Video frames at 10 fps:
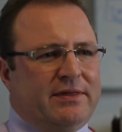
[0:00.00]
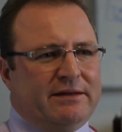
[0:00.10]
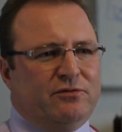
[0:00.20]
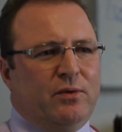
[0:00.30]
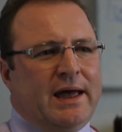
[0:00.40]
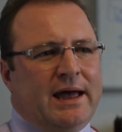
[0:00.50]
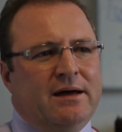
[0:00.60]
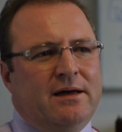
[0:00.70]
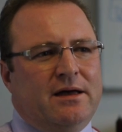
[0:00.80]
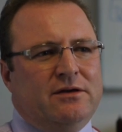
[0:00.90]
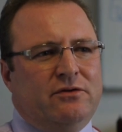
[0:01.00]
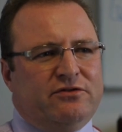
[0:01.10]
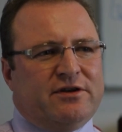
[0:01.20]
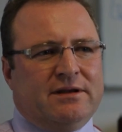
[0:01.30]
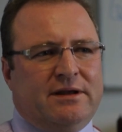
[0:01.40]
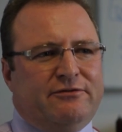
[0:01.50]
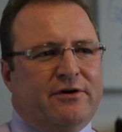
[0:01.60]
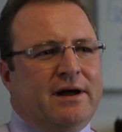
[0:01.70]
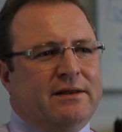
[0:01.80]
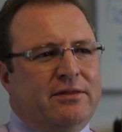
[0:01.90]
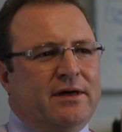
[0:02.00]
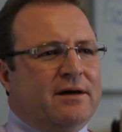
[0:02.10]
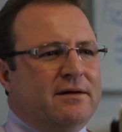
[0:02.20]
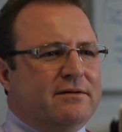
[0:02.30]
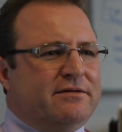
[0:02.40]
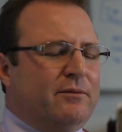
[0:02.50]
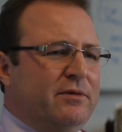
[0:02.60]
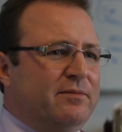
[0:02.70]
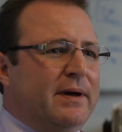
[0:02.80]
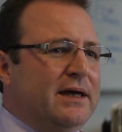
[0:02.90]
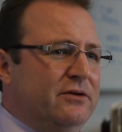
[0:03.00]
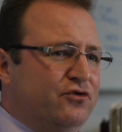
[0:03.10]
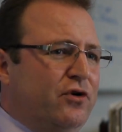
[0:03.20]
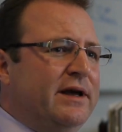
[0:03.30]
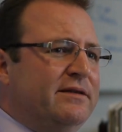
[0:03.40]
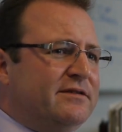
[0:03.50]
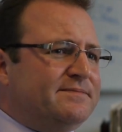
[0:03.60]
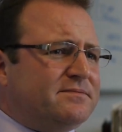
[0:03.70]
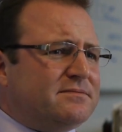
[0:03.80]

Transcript: That's where you suddenly find that someone's making trades